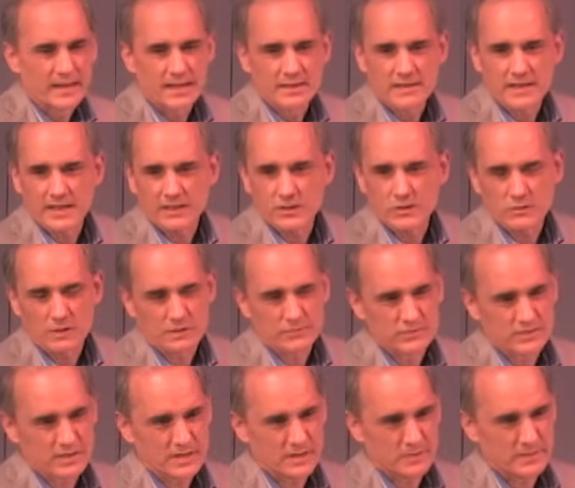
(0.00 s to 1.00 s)
And thank you
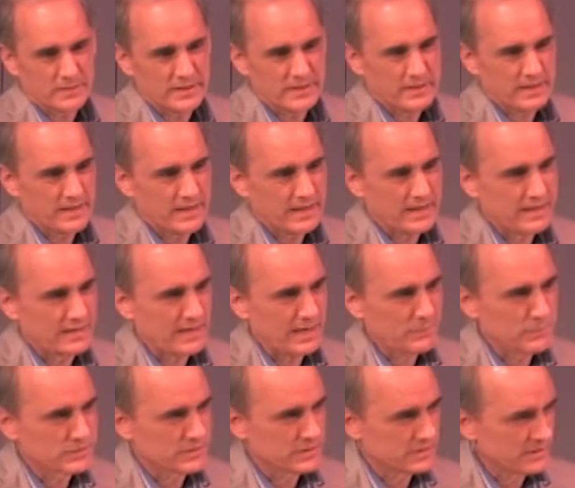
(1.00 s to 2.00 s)
all for coming. And
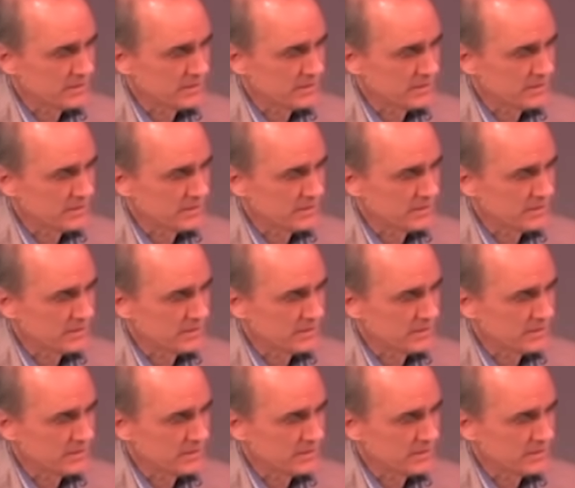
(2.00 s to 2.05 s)
I was